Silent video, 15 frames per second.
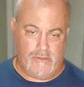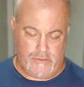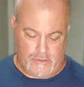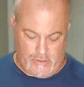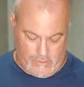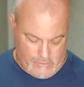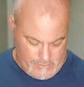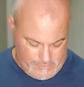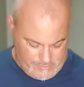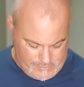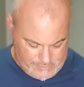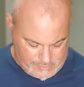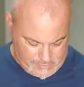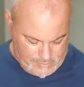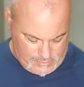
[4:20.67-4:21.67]
So,
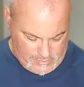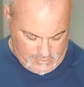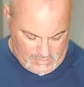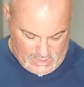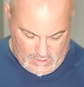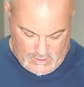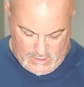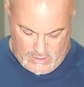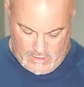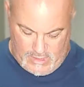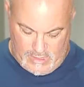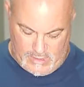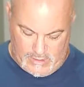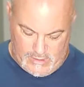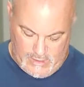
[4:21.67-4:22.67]

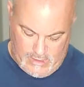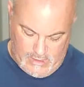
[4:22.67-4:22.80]
and